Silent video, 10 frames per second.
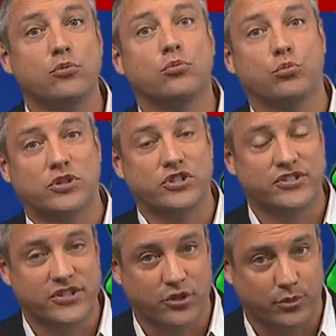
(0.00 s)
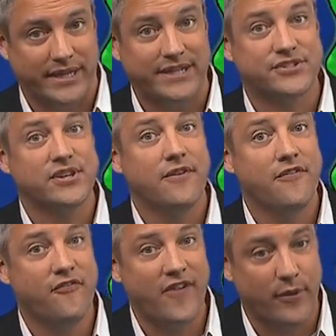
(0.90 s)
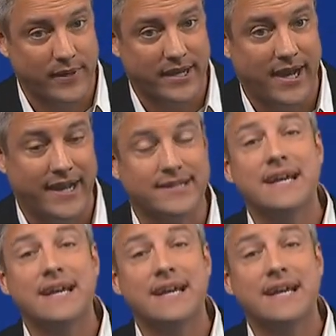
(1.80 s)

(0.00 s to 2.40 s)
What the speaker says: which is degrees Fahrenheit.